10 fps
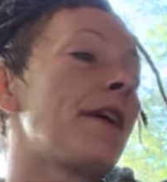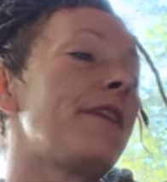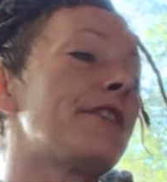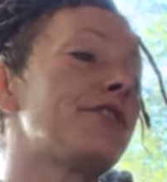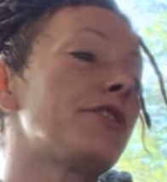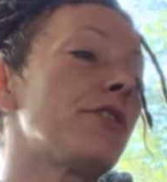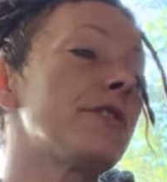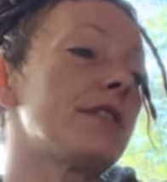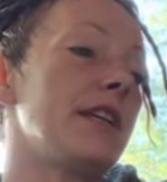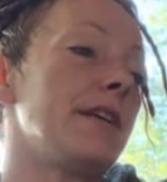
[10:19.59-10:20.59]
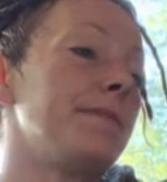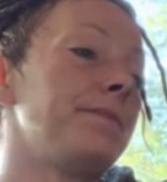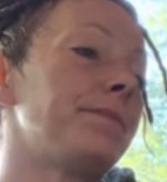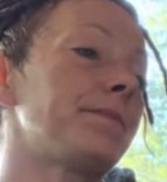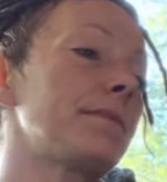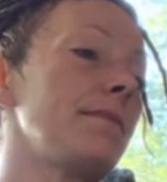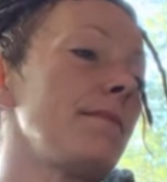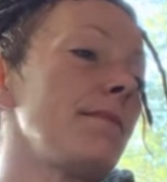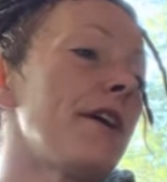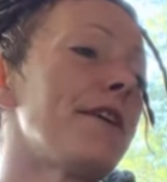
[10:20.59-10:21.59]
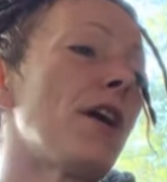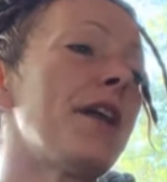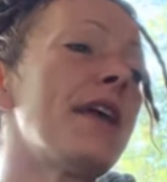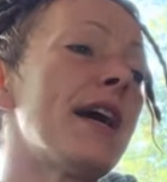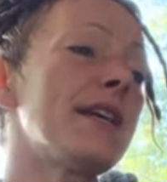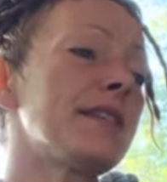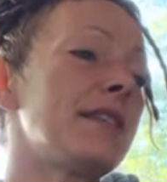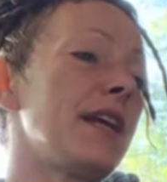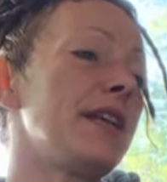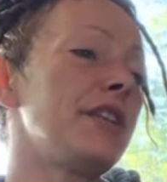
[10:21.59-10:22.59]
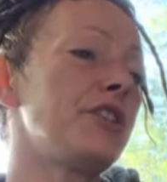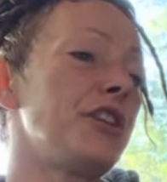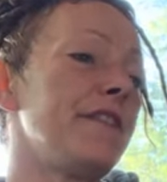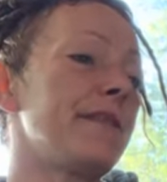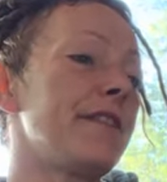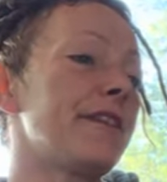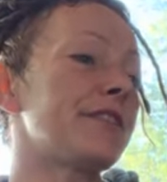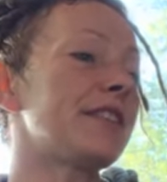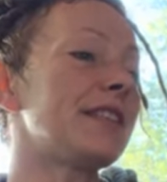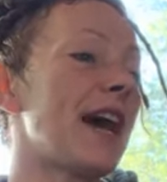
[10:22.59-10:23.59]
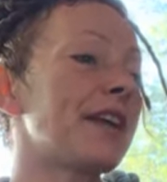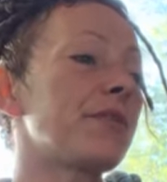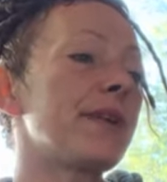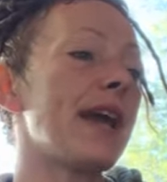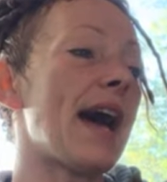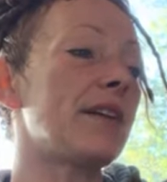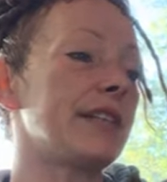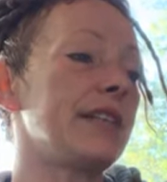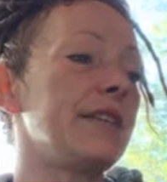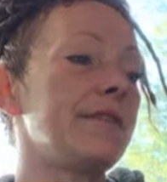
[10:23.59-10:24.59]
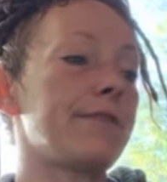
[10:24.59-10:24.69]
Their certainty their unhesitating achievement, their static reality,